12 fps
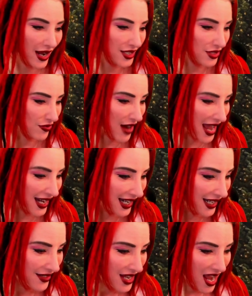
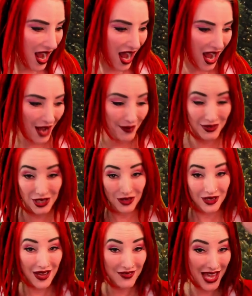ready. Do you
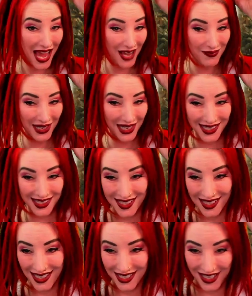love the headpiece?
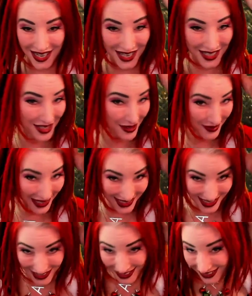Is it
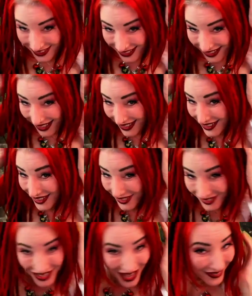amazing? Do you
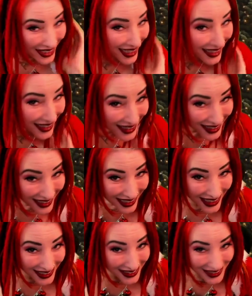love it?
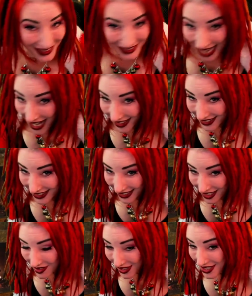It's sadly
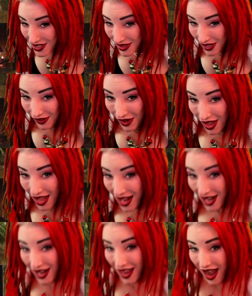okay. So there.
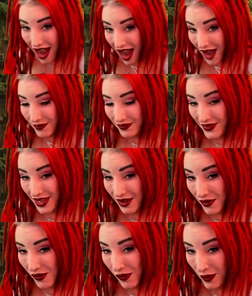
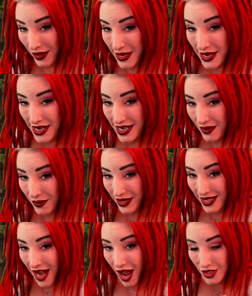We
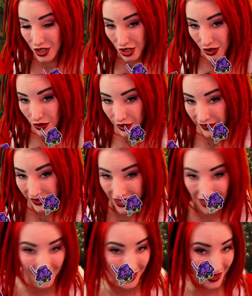got 2 of
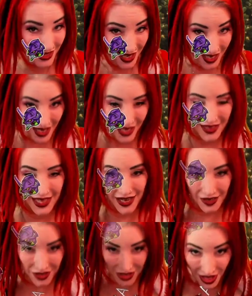these.
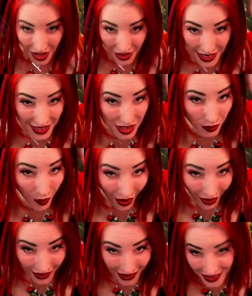There's this
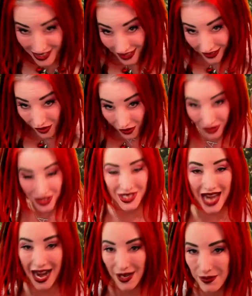one that's like the whole
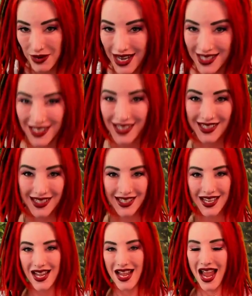stack of presents.
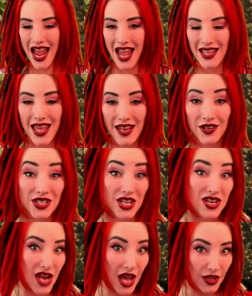And then there's
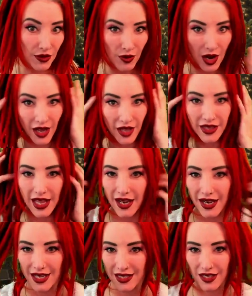another one that
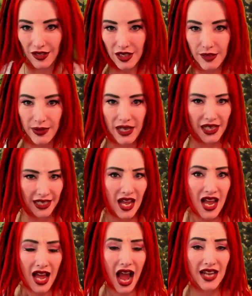is a little bit like,
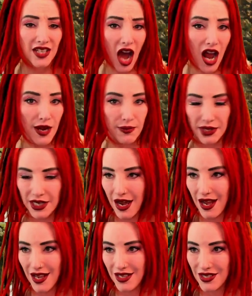I got it
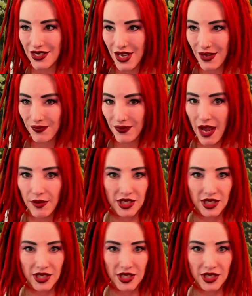because I was